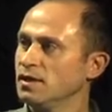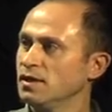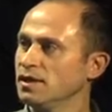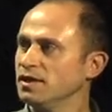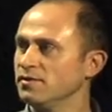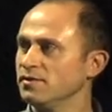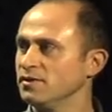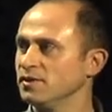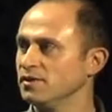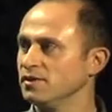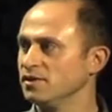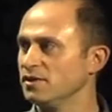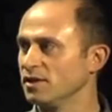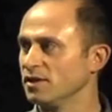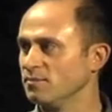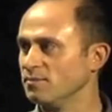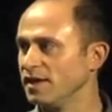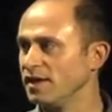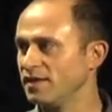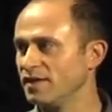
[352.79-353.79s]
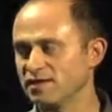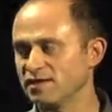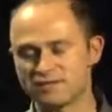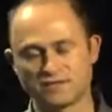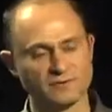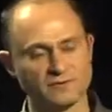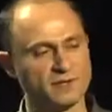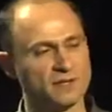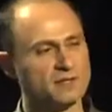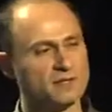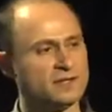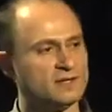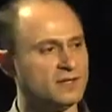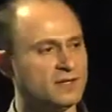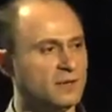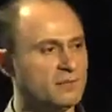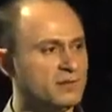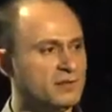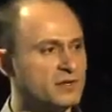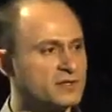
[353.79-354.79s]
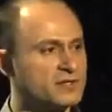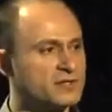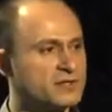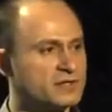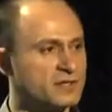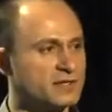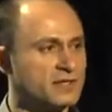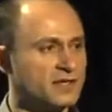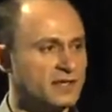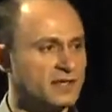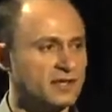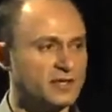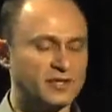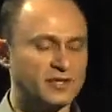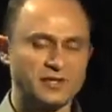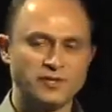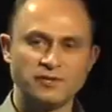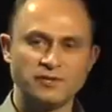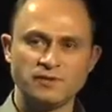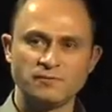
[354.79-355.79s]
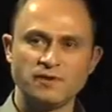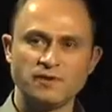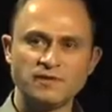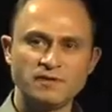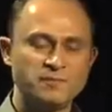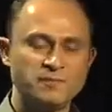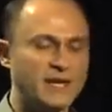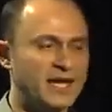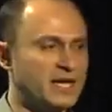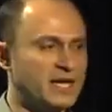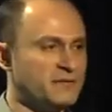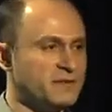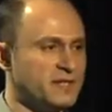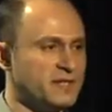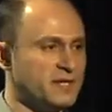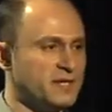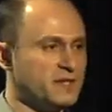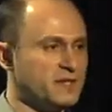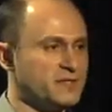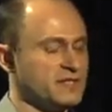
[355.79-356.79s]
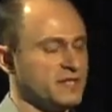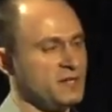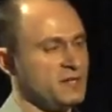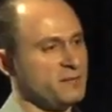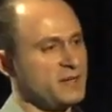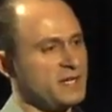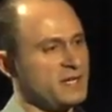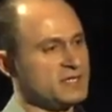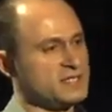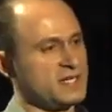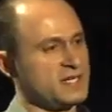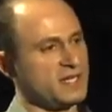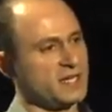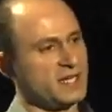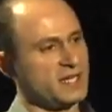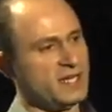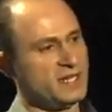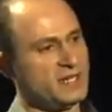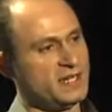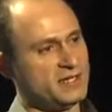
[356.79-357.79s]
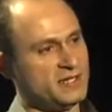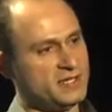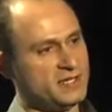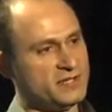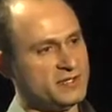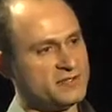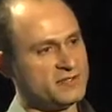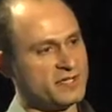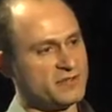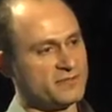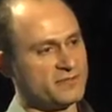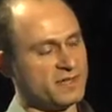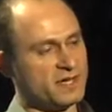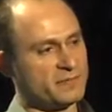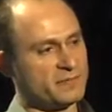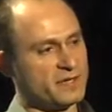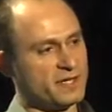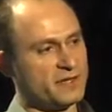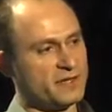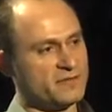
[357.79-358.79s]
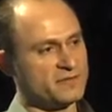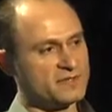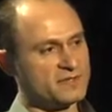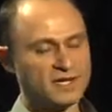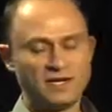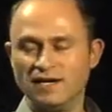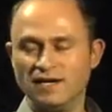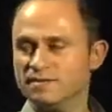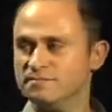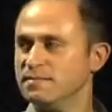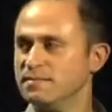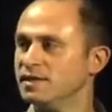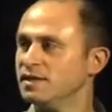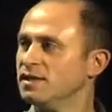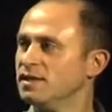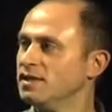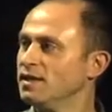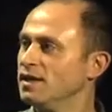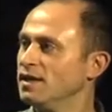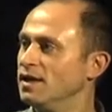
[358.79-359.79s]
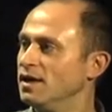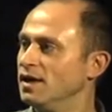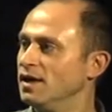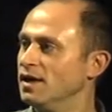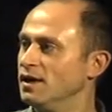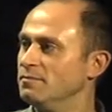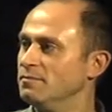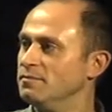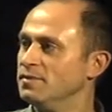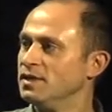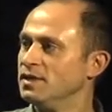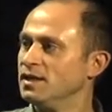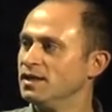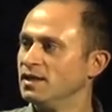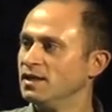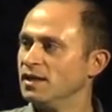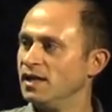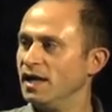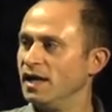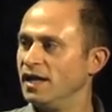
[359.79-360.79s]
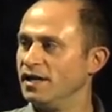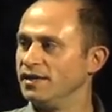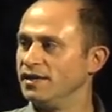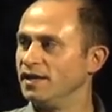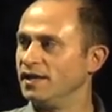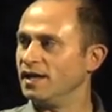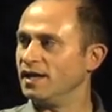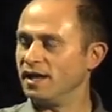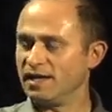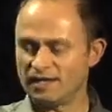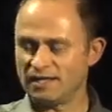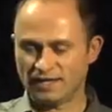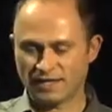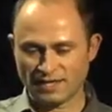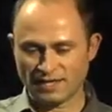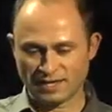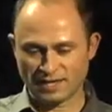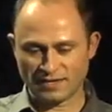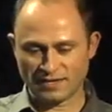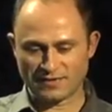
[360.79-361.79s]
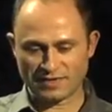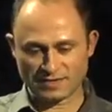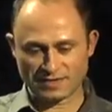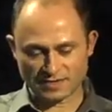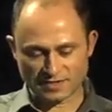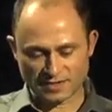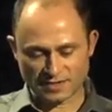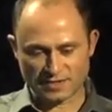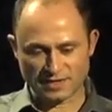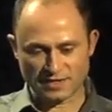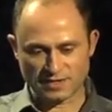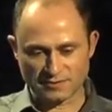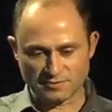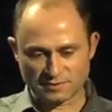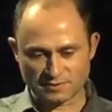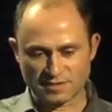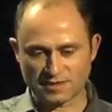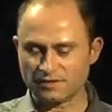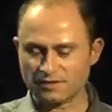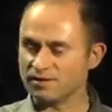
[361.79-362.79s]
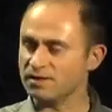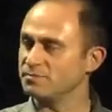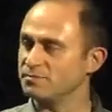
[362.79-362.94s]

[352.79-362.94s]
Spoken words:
You compare that to a bus. You only pay when you use it. You buy a ticket, you use it for that period of time, and that cloud